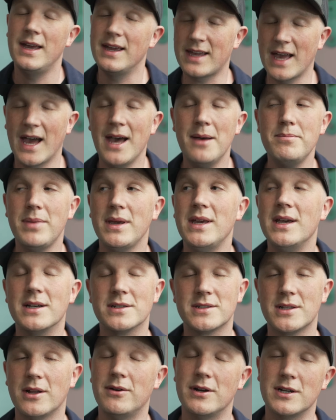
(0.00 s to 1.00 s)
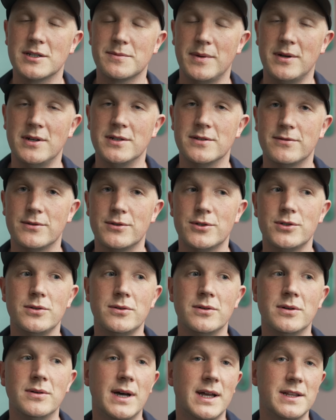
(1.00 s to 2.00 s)
It can be a slower experience for
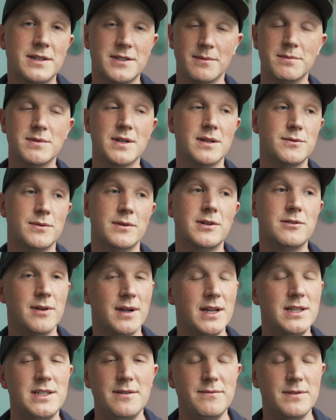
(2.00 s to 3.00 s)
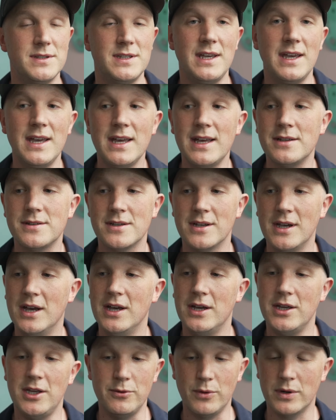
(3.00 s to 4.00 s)
sure, and sometimes when creativity hits,
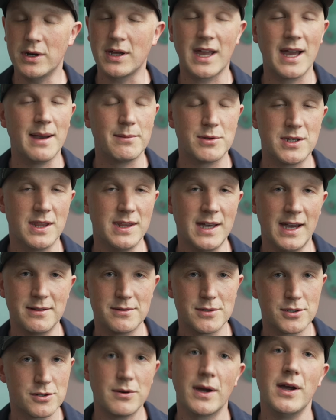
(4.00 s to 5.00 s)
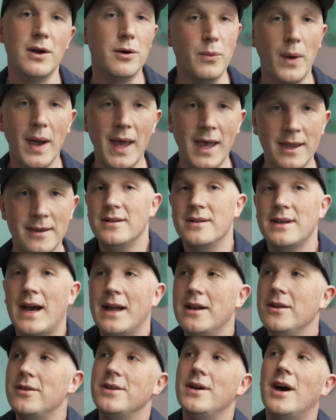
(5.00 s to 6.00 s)
you wanna capture that straight away.
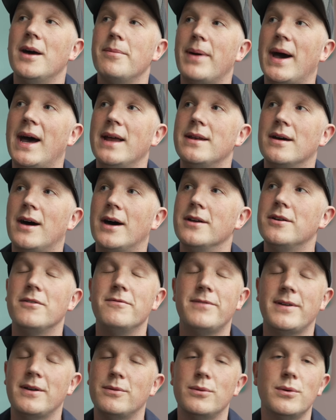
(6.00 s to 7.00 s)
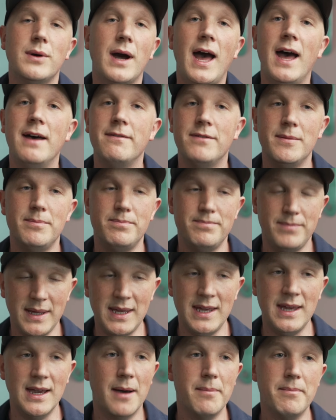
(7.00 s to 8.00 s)
And look, the iPad, I don't think will ever
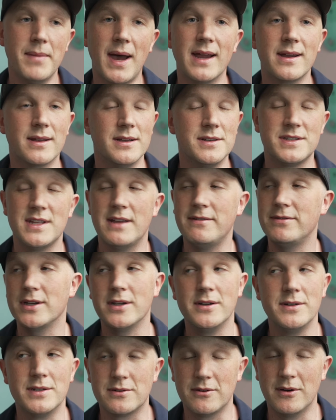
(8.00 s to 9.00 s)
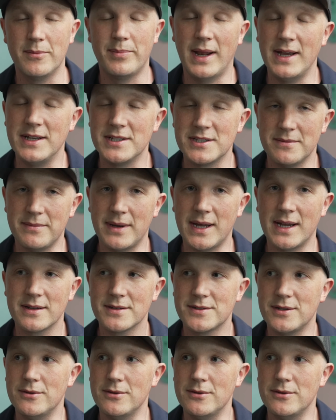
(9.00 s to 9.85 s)
be a Mac. It's never going to replace a Mac.